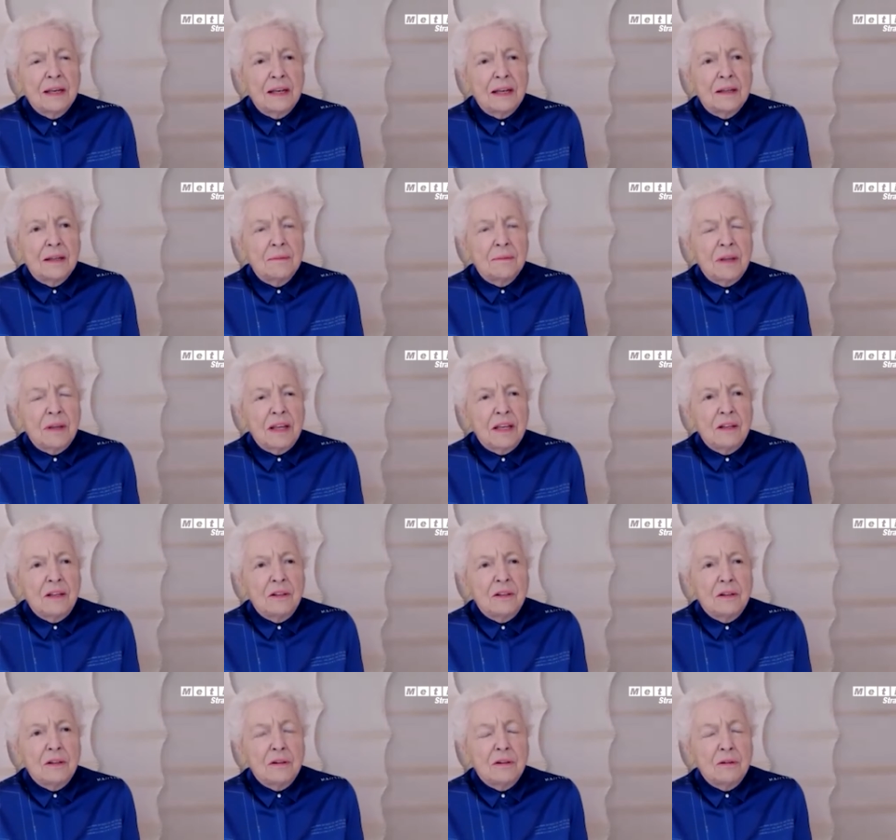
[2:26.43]
um,
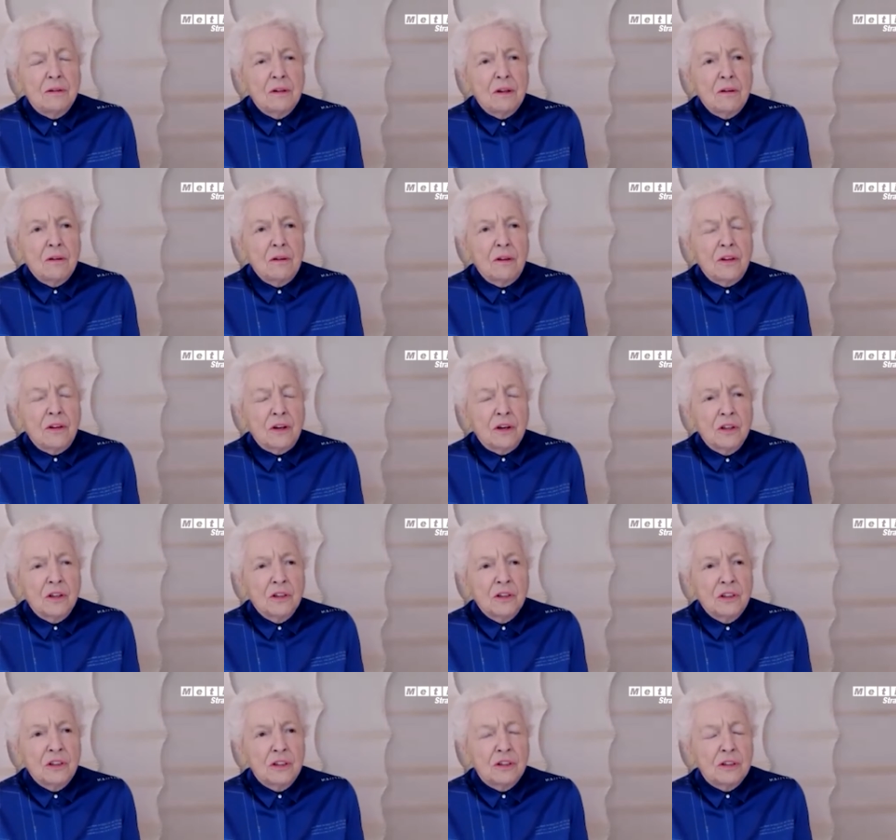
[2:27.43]
in on the
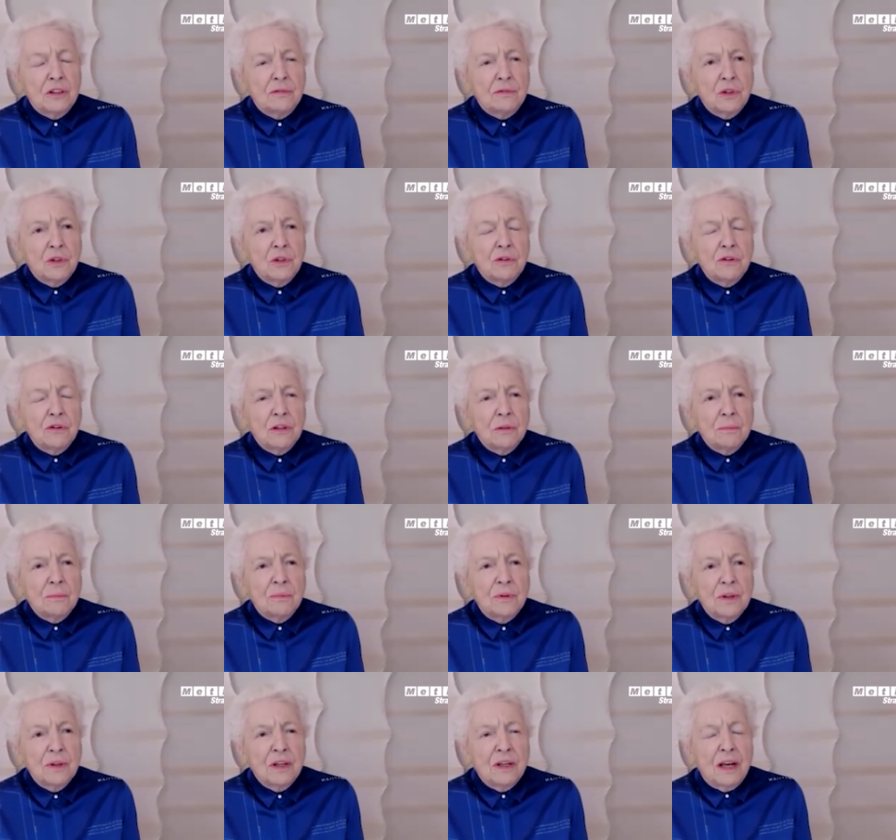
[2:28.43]
continent of Europe
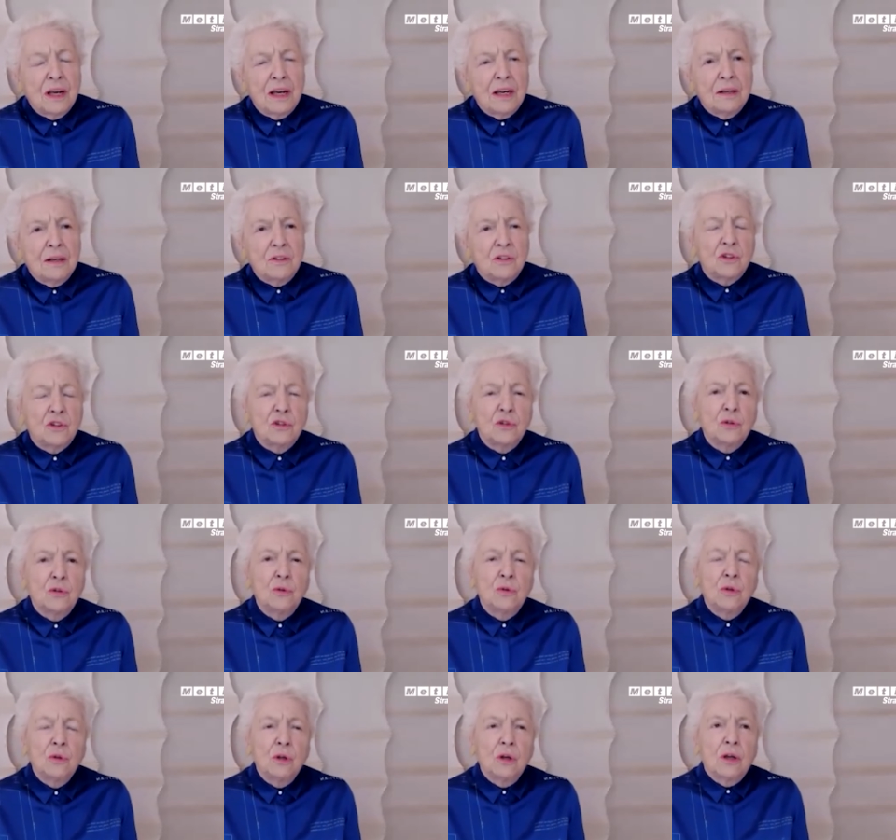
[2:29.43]
uh,
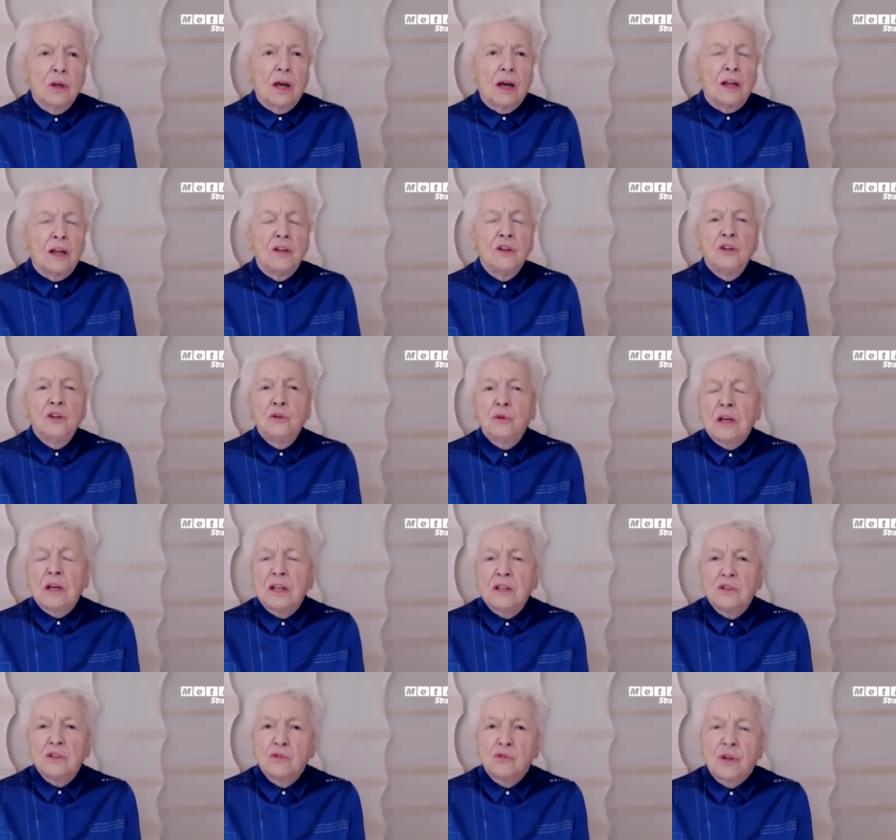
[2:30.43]
to a new
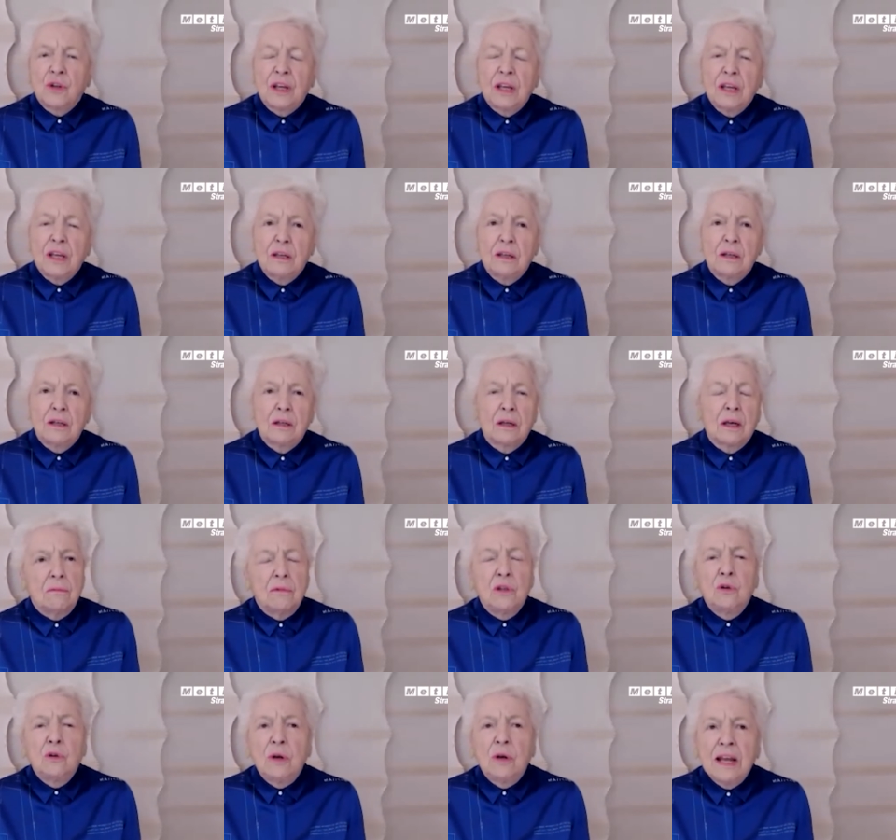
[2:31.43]
country,
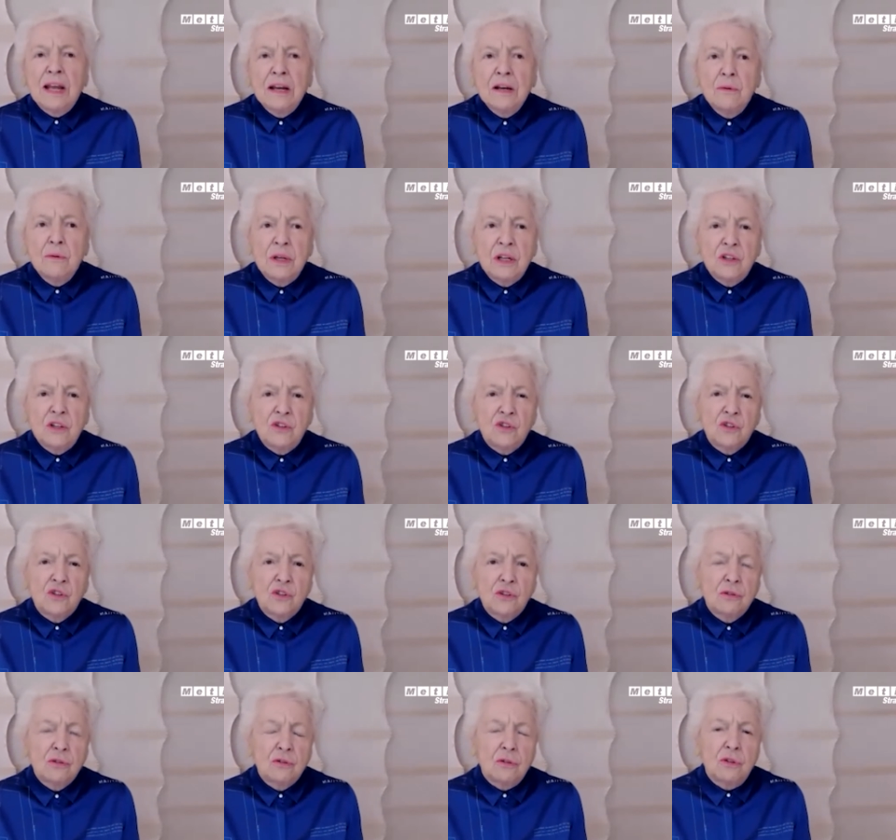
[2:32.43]
new
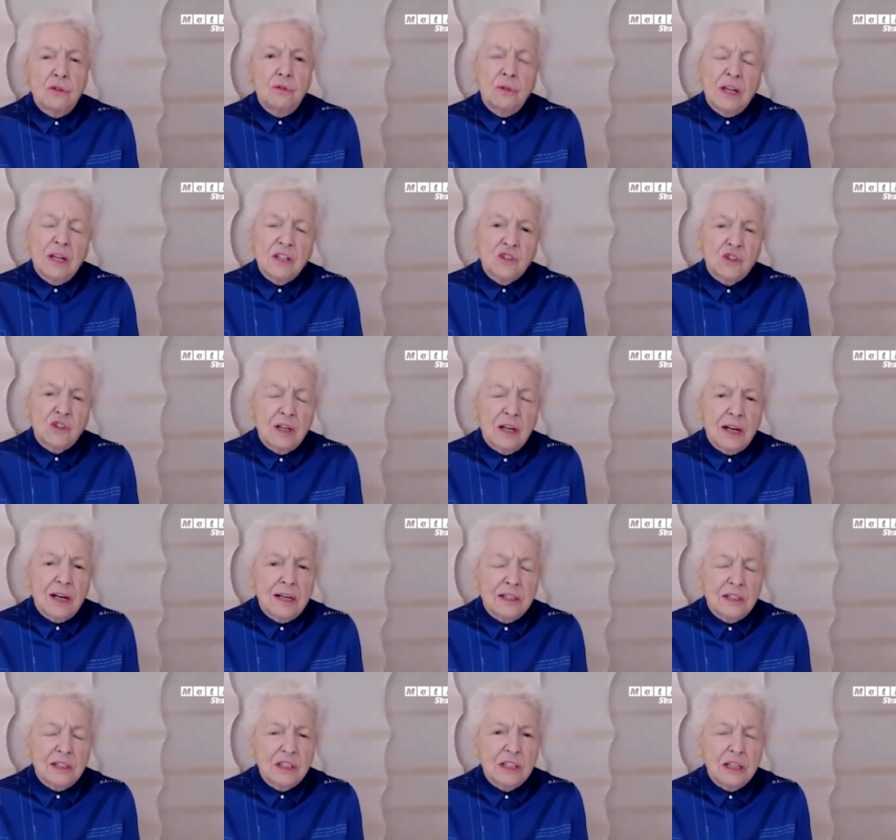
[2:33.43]
language, new
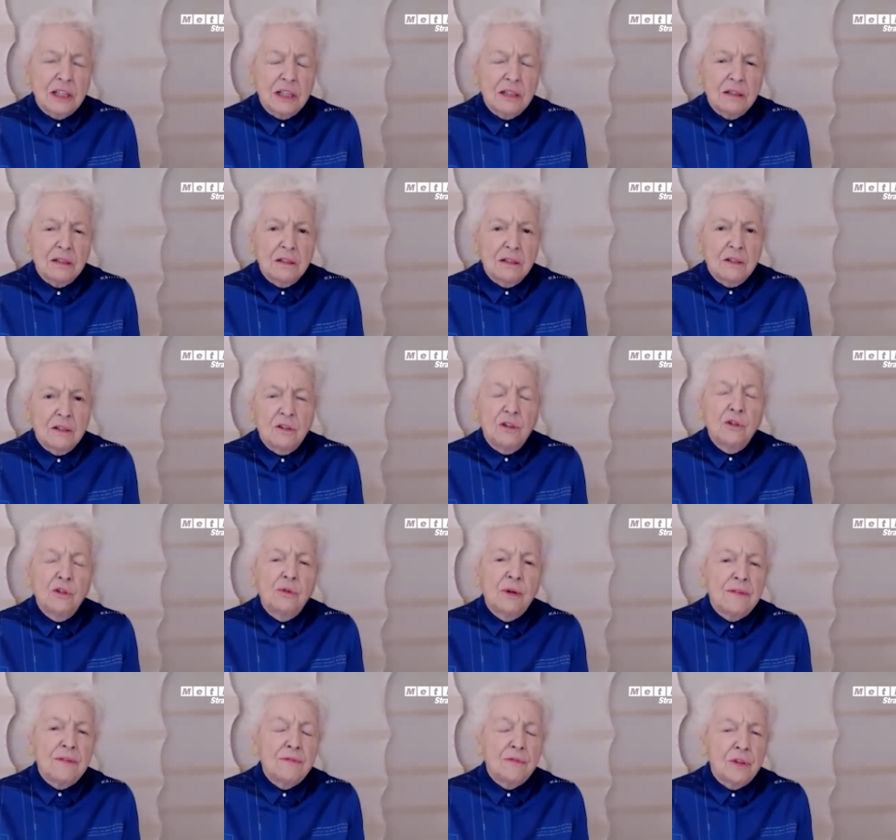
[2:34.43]
nationality,
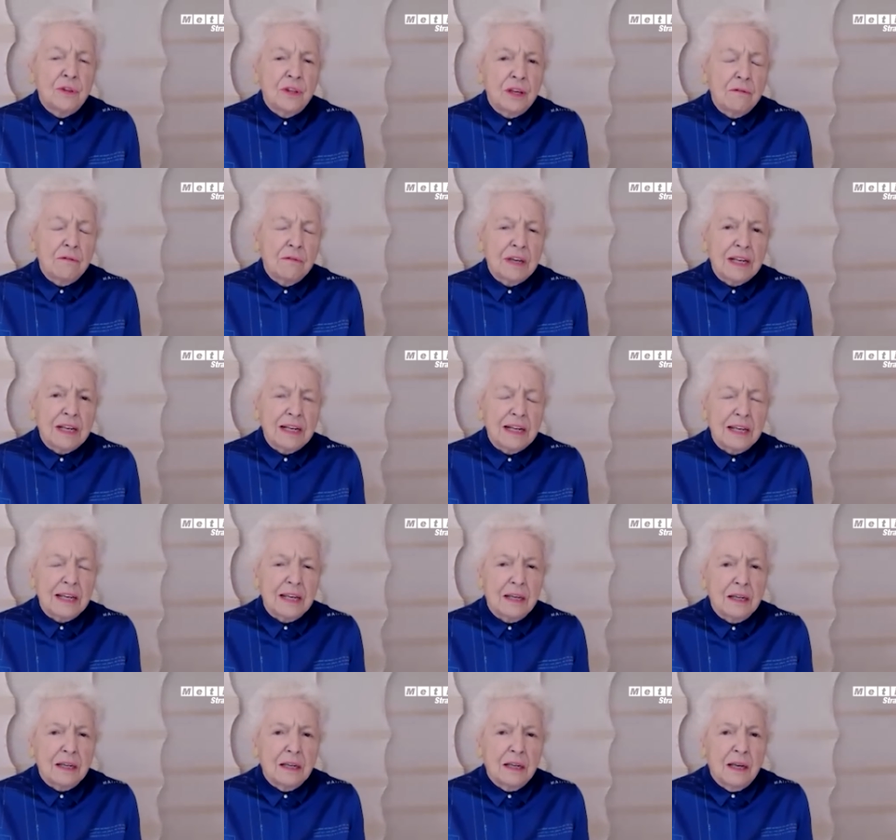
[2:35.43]
new everything
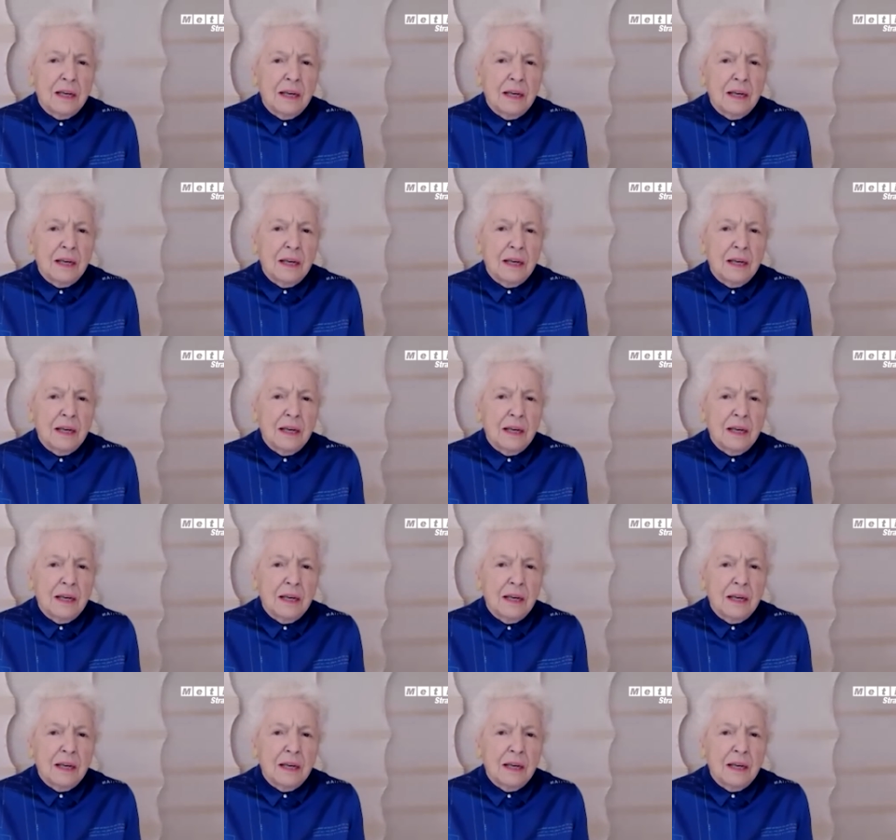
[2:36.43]
really,